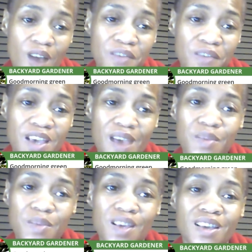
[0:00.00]

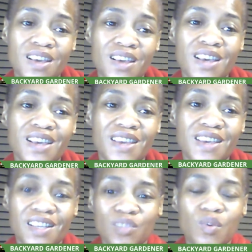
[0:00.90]
cabinet
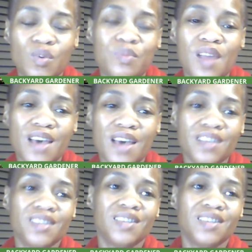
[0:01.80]
gets
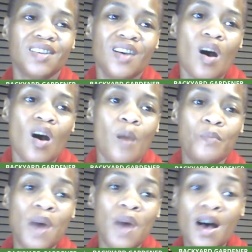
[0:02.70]
replaced
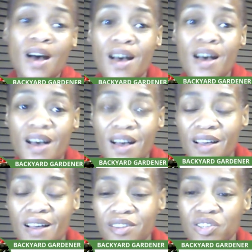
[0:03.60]

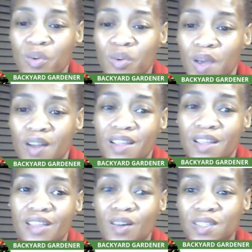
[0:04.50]
much quicker than
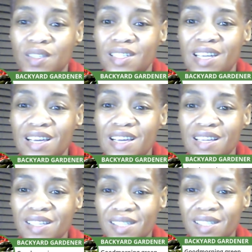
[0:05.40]
those
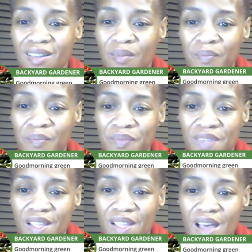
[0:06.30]
teas.
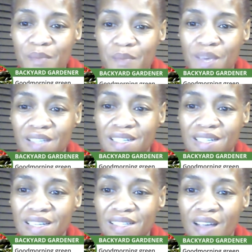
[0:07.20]
That mixed tea
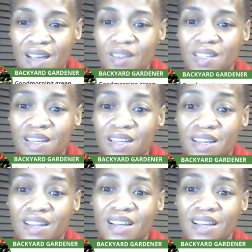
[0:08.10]
sounds
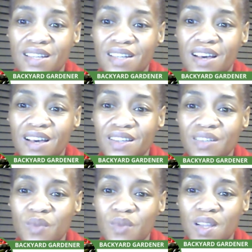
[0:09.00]
good. It does. It
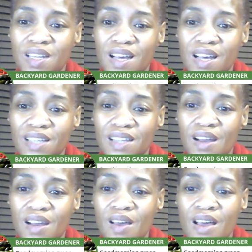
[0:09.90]
really does. And
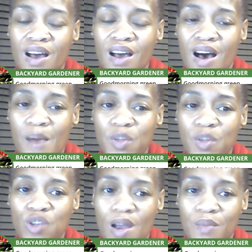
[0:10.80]
I'm gonna
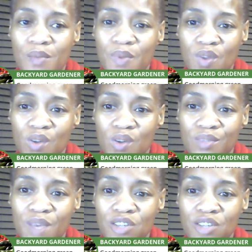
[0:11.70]
try those
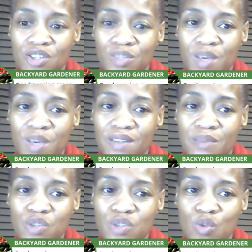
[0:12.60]
mixtures because I'm
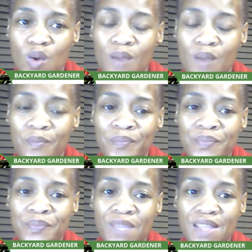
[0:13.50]
sure
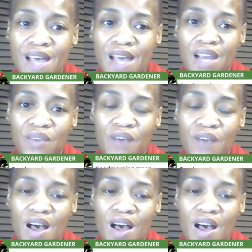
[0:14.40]
that if I